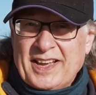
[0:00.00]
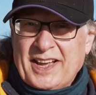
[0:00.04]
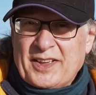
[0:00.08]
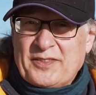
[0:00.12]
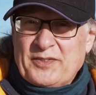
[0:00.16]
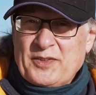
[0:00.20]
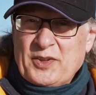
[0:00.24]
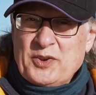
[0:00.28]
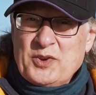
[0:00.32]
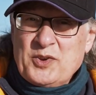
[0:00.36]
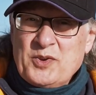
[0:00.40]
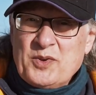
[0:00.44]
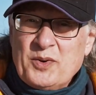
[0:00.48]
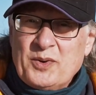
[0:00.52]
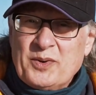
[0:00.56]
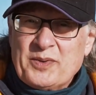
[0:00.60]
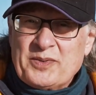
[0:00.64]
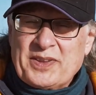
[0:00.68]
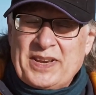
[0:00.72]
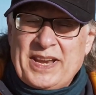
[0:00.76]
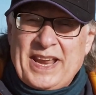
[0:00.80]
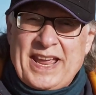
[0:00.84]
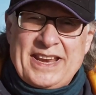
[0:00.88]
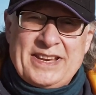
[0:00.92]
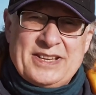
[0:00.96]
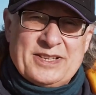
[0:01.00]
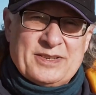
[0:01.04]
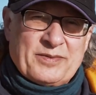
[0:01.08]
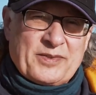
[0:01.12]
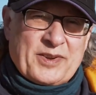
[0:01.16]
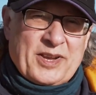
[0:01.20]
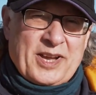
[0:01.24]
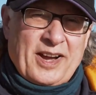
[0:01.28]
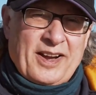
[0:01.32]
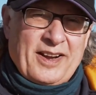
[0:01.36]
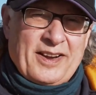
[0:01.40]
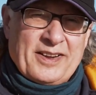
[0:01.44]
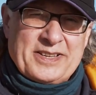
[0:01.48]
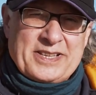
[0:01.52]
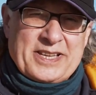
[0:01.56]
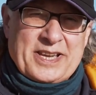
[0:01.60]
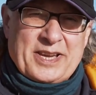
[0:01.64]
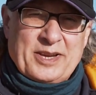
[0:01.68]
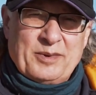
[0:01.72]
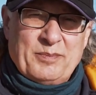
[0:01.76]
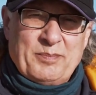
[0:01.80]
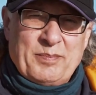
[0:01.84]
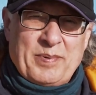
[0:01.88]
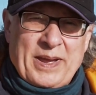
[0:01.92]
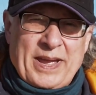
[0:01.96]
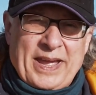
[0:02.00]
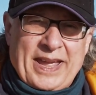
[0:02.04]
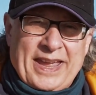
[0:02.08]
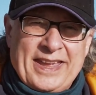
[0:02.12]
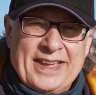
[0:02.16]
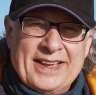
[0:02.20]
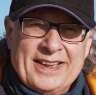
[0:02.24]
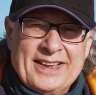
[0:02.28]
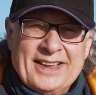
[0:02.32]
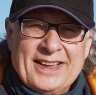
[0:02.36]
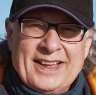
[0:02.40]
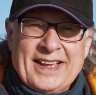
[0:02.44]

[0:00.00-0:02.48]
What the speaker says: at the northern end of Cardigan Bay.